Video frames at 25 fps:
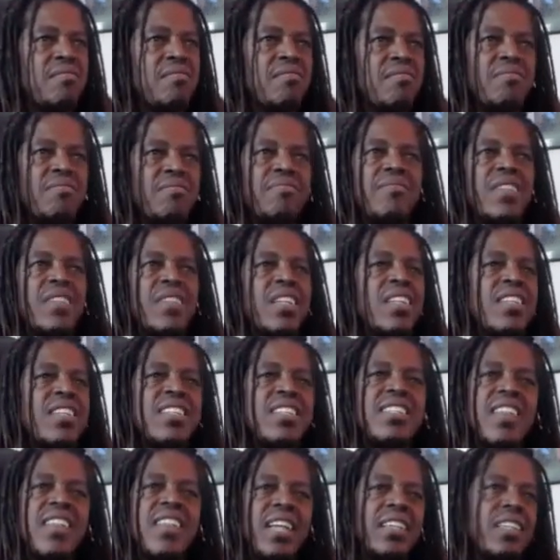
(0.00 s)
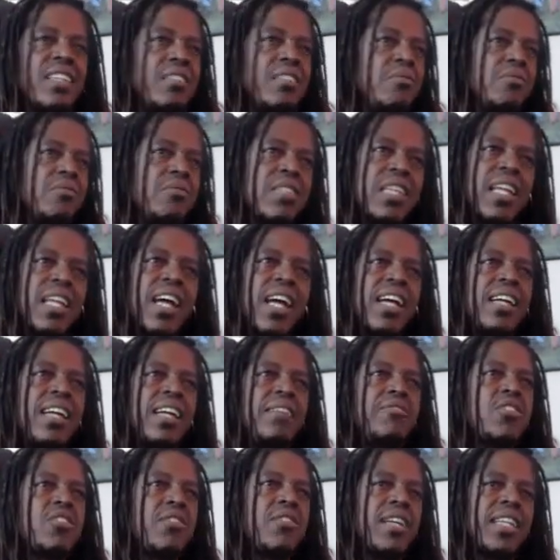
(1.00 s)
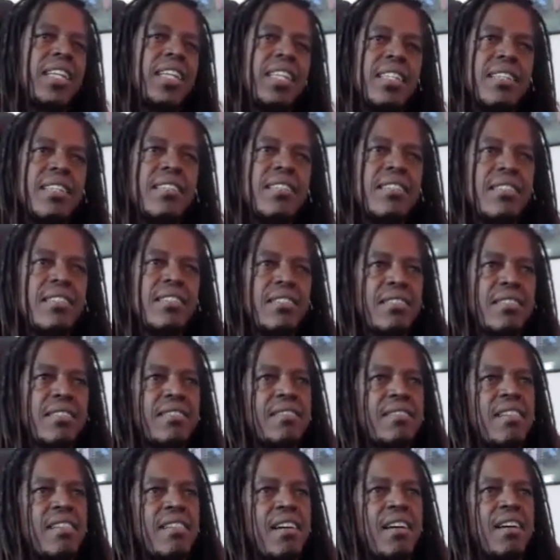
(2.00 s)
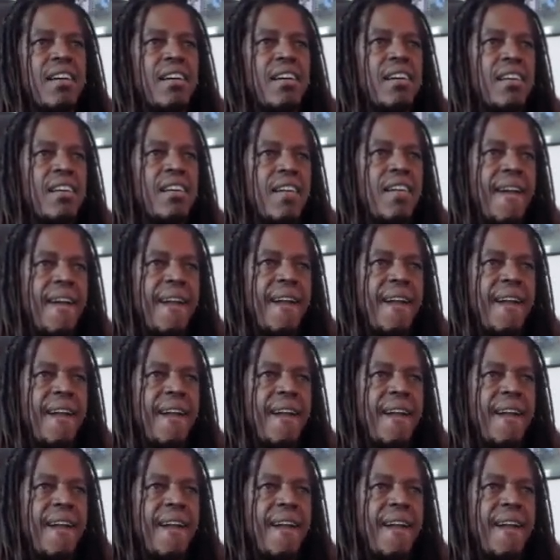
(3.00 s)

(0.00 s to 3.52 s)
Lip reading: selling you slave trinkets? Huh? That's